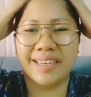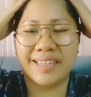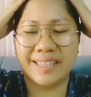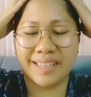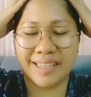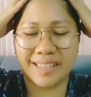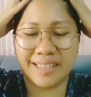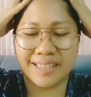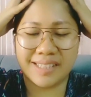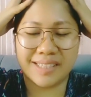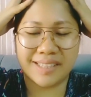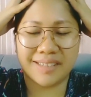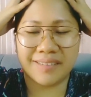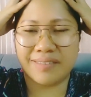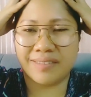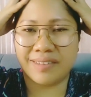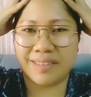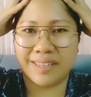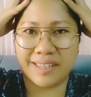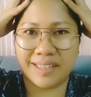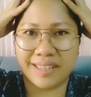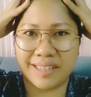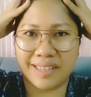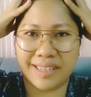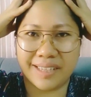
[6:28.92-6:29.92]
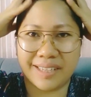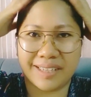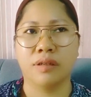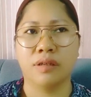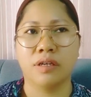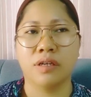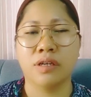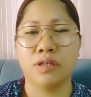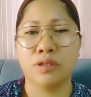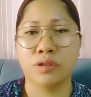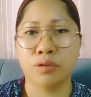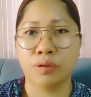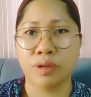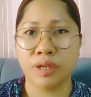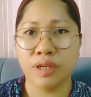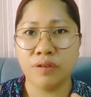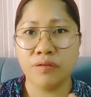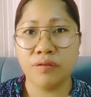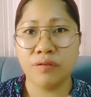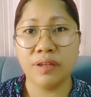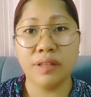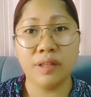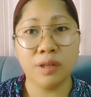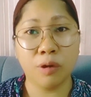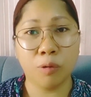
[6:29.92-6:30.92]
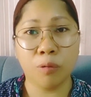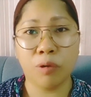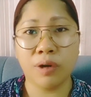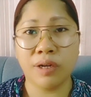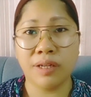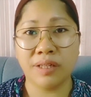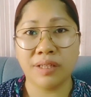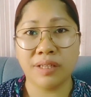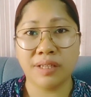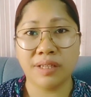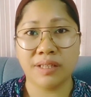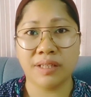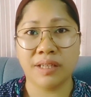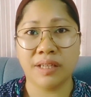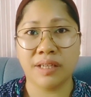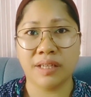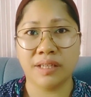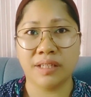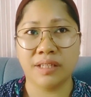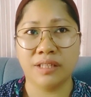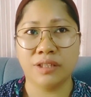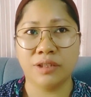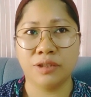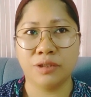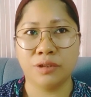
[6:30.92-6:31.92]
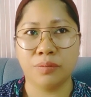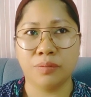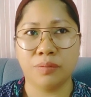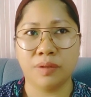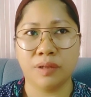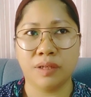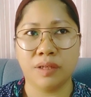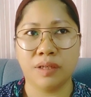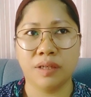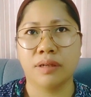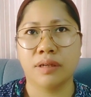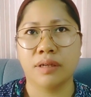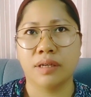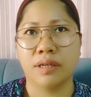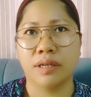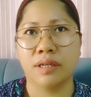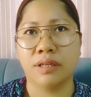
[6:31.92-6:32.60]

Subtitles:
That's the only thing. So even the one that they did to me,